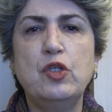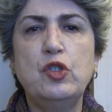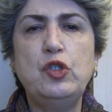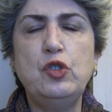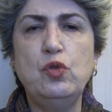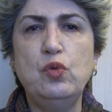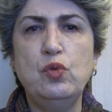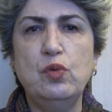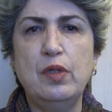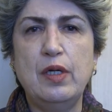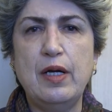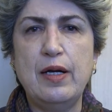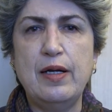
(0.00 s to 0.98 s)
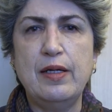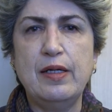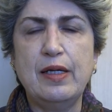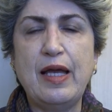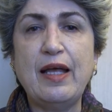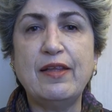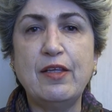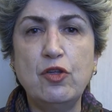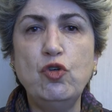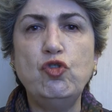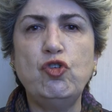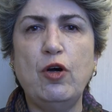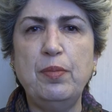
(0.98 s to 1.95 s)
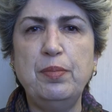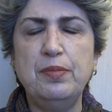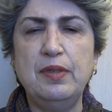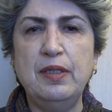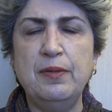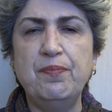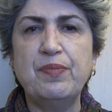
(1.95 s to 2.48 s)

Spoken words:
to get a new job,